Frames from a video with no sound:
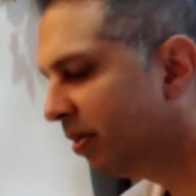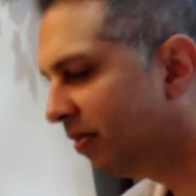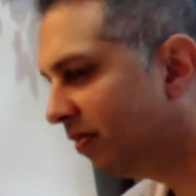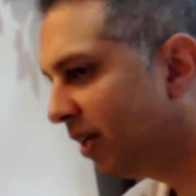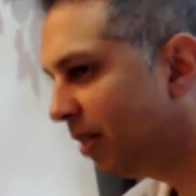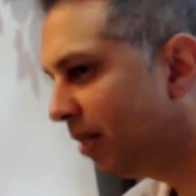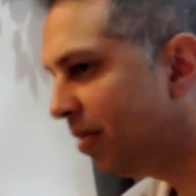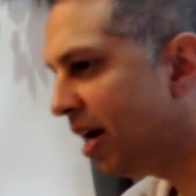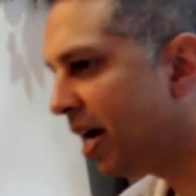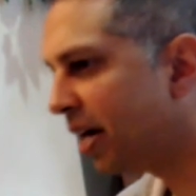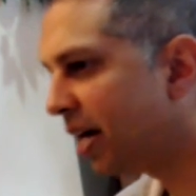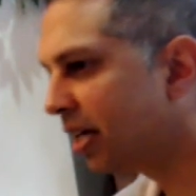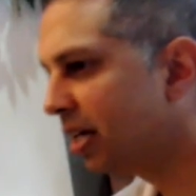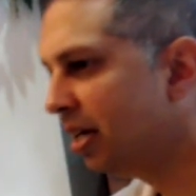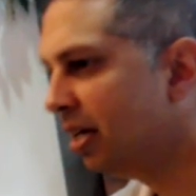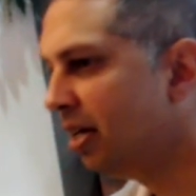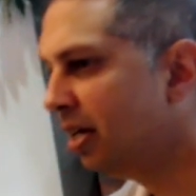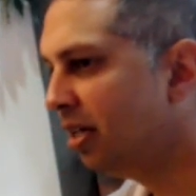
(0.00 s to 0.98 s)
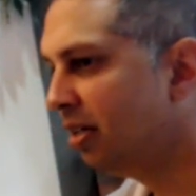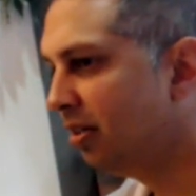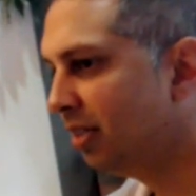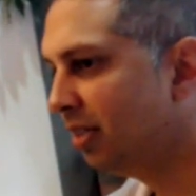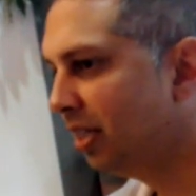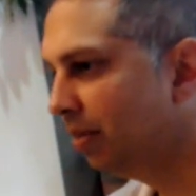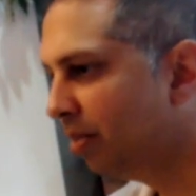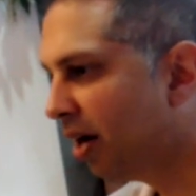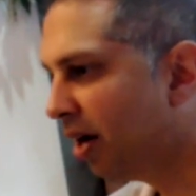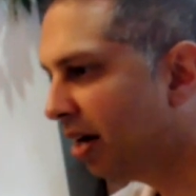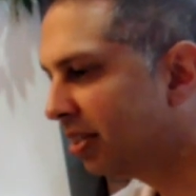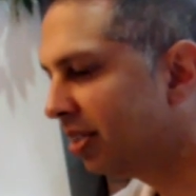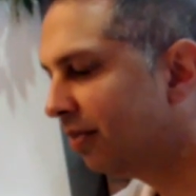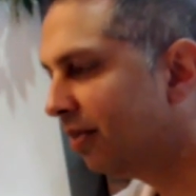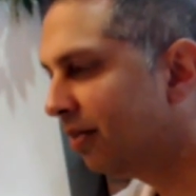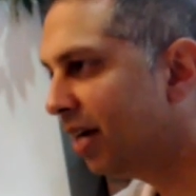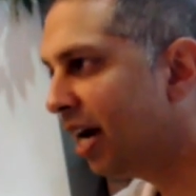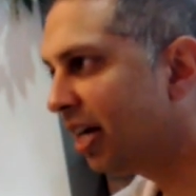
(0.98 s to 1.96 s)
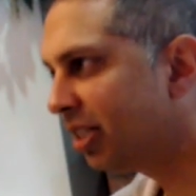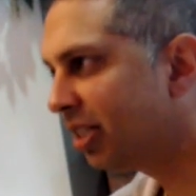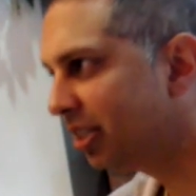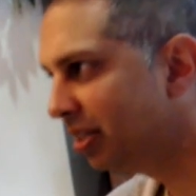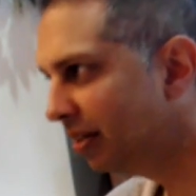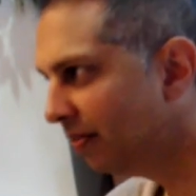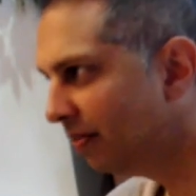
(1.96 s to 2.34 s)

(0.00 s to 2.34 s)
some of the feedback, you see the positive reaction,